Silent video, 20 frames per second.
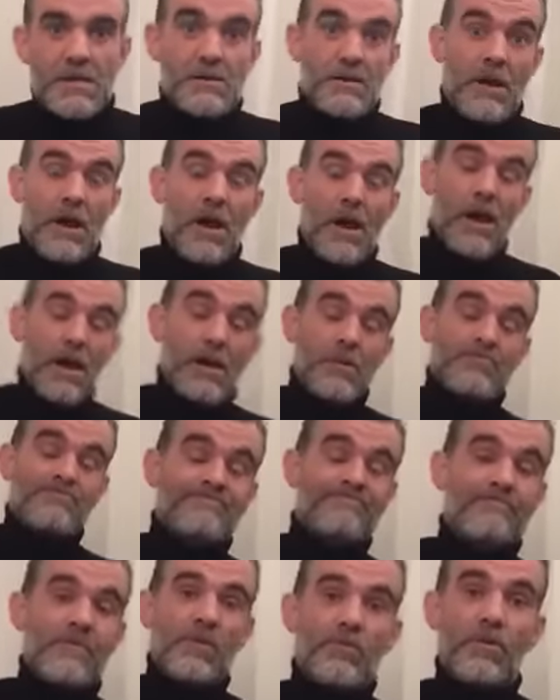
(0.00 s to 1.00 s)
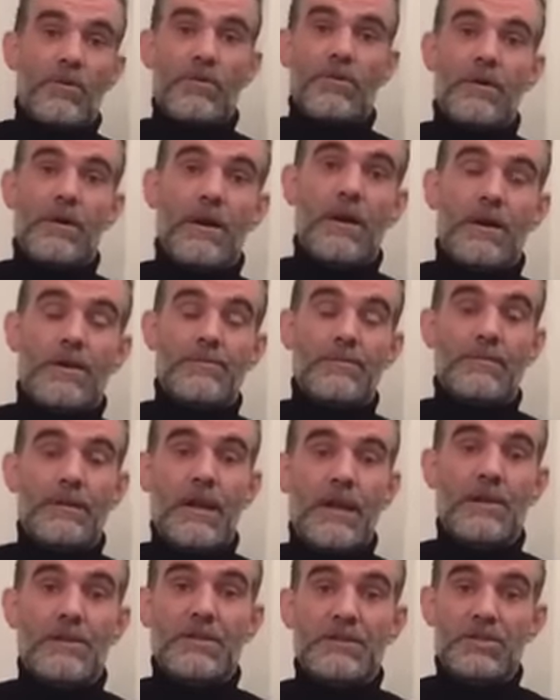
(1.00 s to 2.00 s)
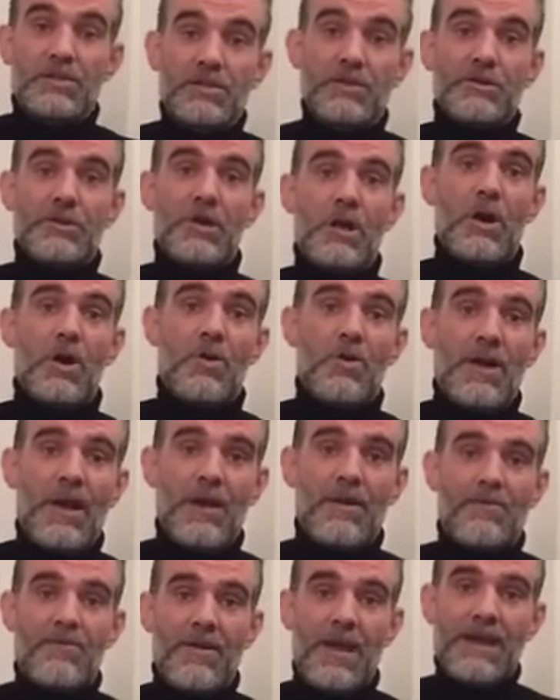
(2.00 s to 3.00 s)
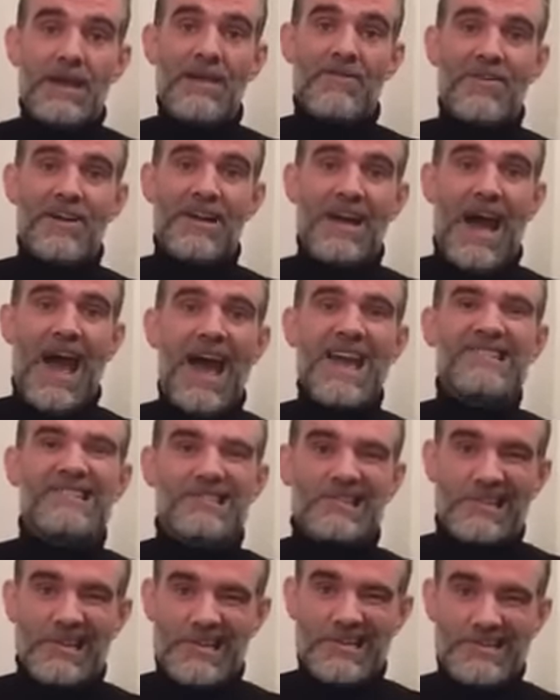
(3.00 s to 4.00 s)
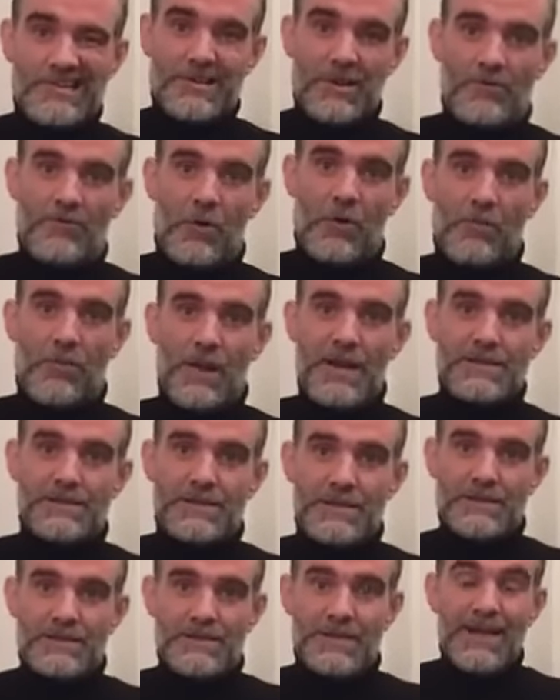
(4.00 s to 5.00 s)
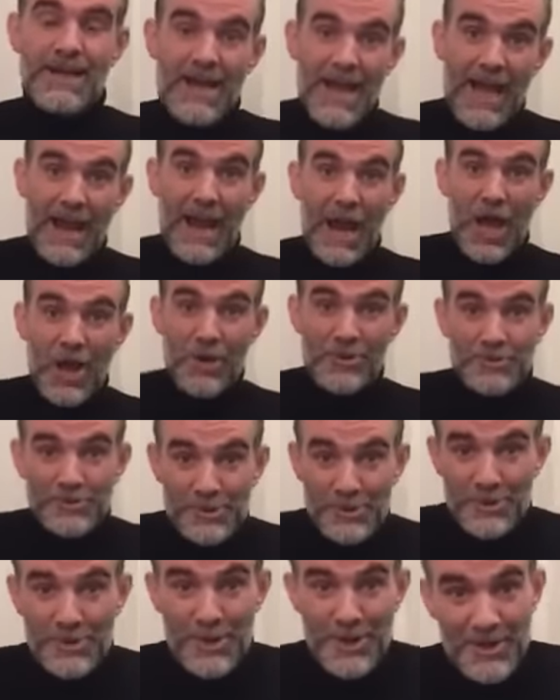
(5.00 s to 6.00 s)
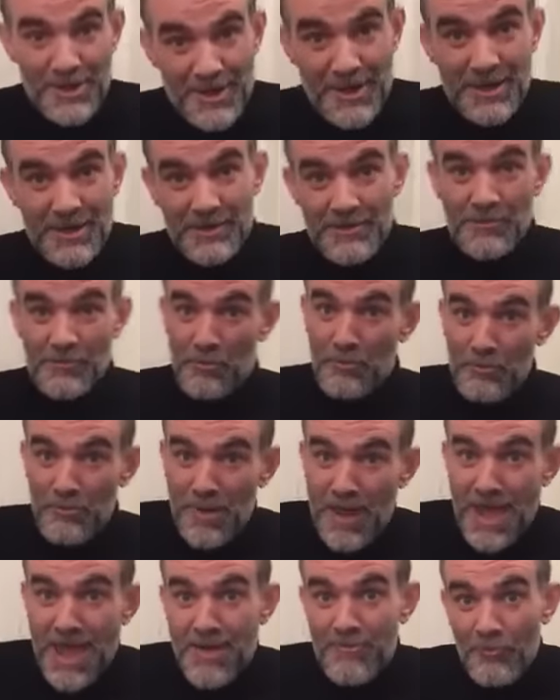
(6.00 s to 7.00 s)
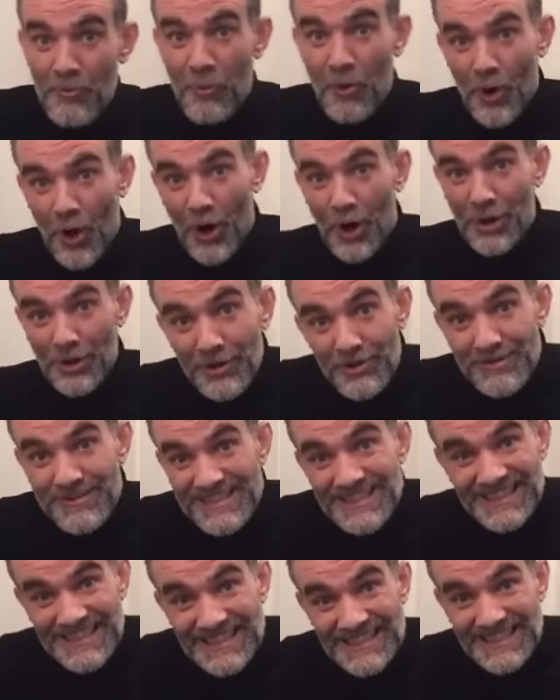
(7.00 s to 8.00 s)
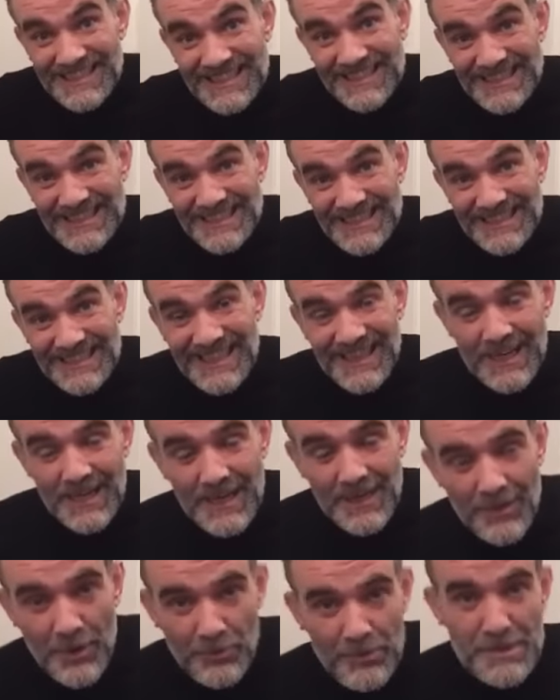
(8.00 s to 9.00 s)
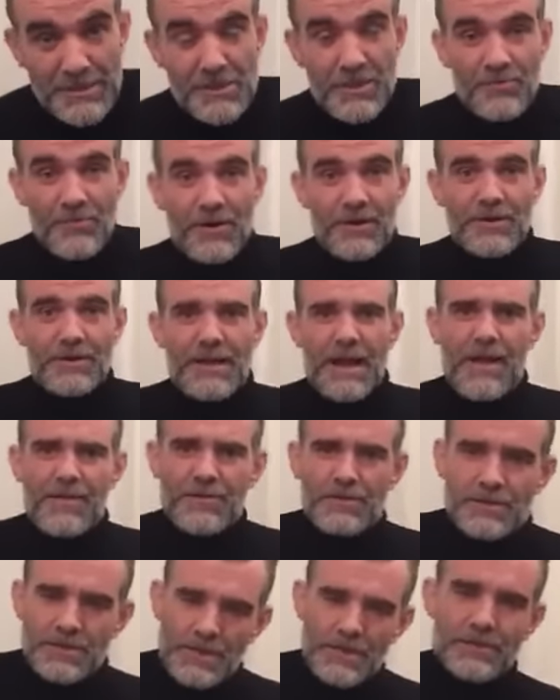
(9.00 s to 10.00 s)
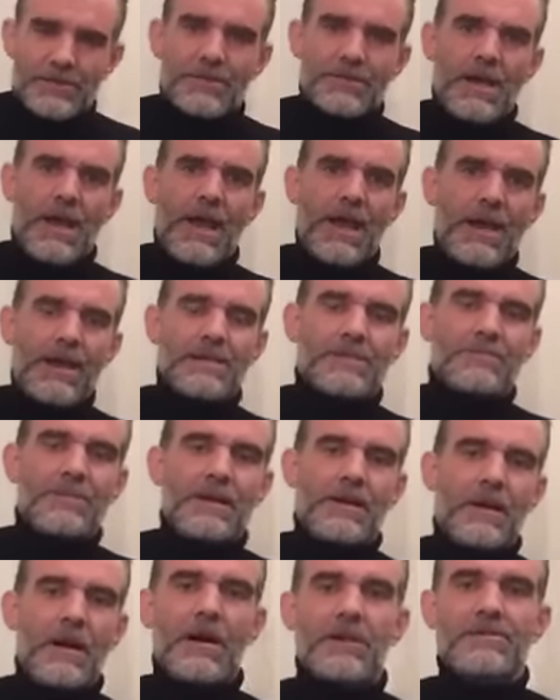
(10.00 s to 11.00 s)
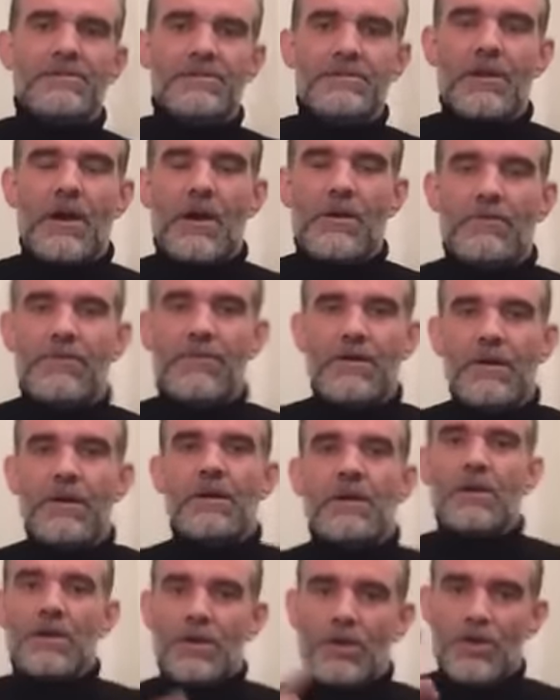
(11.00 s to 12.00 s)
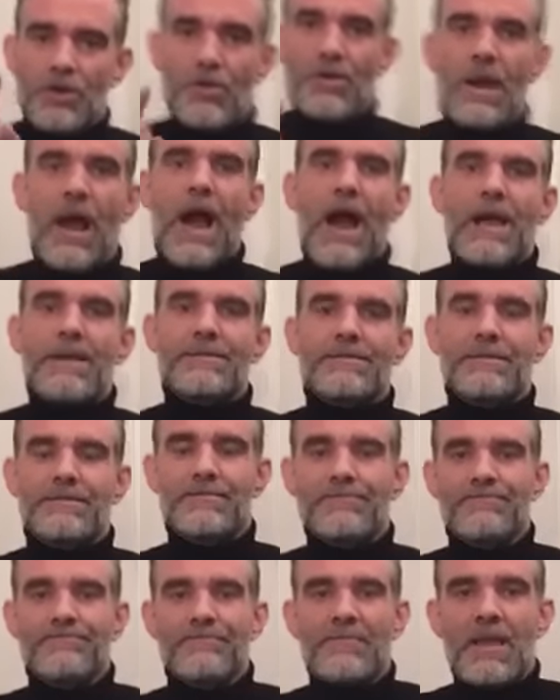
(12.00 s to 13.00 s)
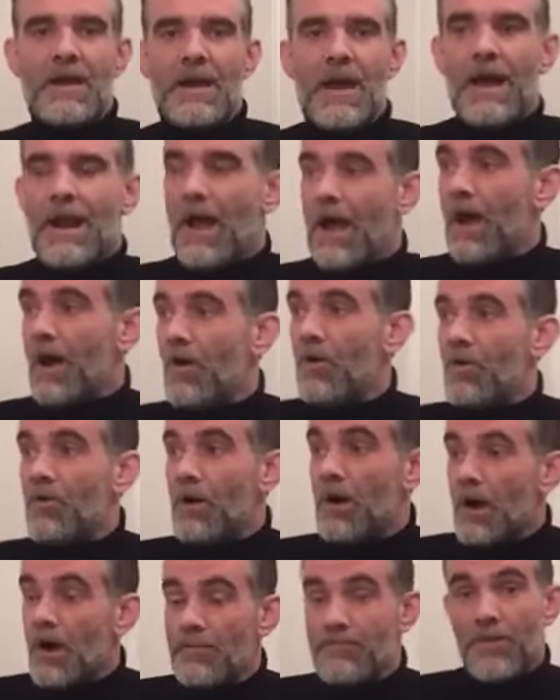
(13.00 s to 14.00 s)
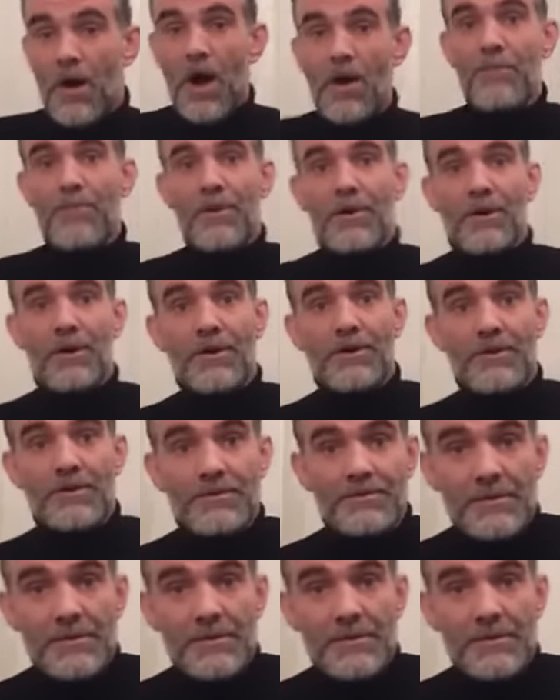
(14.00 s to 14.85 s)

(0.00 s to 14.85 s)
uh, we're uh, in the studio in Reykjavik, Iceland, of all places. Hello to the meme world. The reason we're gathered here today is because of you guys and how uh, popular